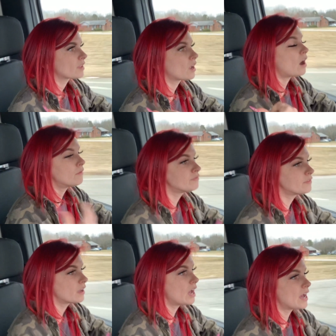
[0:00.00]

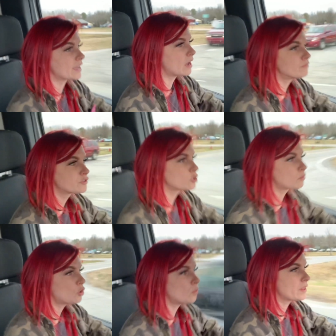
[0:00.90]
comf- uh,
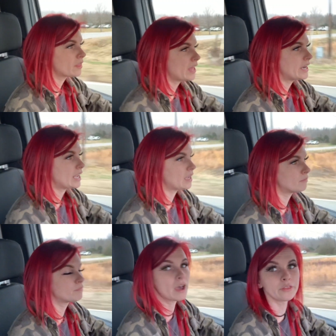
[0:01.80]
comfortable with
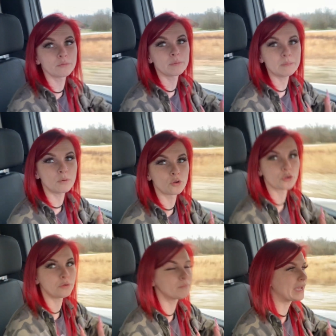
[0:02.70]
letting other people
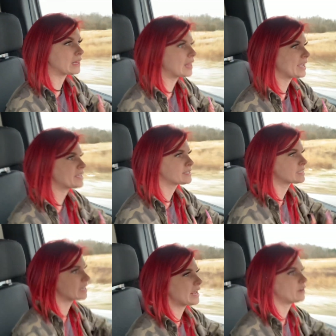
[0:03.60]
groom my clients,
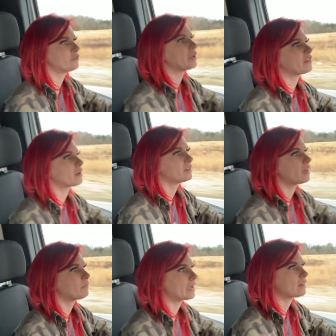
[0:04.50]
and I don't know that
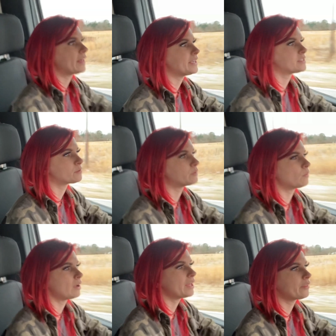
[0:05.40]
my clients would
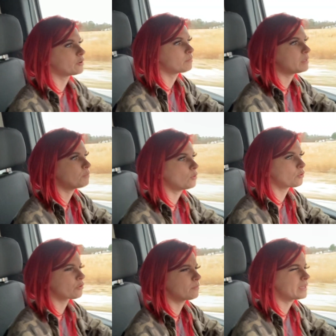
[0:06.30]
want other people
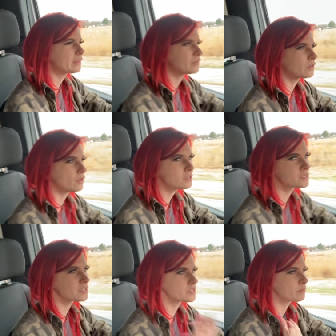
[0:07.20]
grooming their dogs
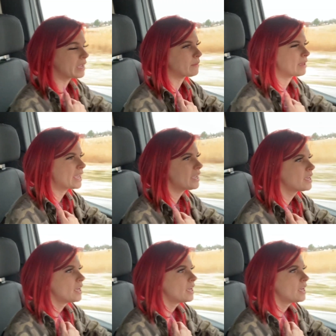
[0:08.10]
because they're paying me.